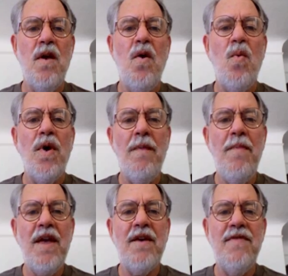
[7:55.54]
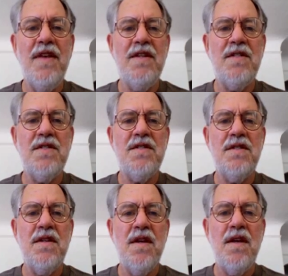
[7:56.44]
what I make of this
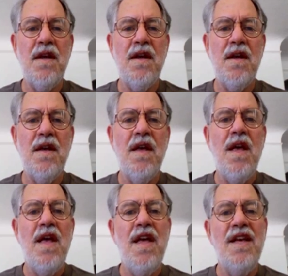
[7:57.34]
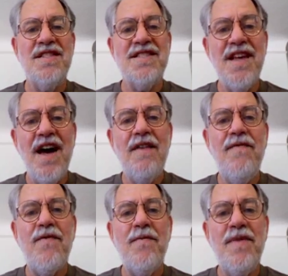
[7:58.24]
is aside
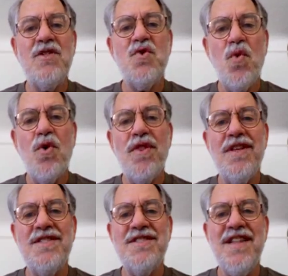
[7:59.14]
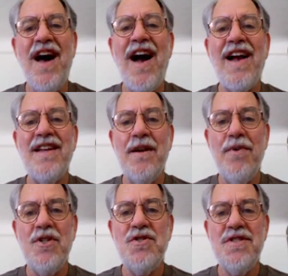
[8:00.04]
from this worthless stock and a
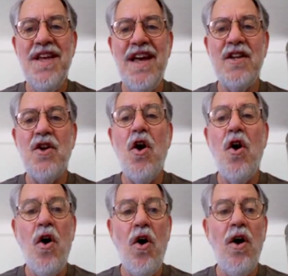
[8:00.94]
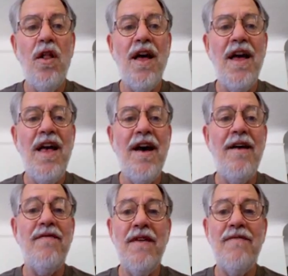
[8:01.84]
bunch of debt, all I
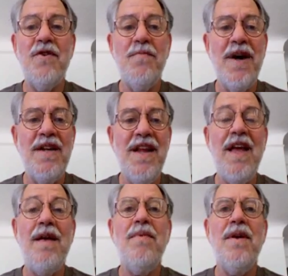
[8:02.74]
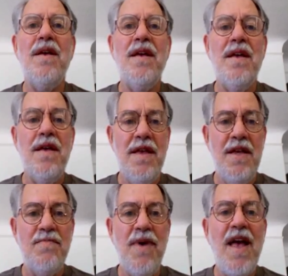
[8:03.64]
have left to my name is
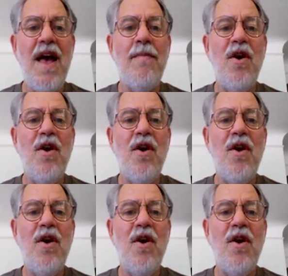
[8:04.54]
my happy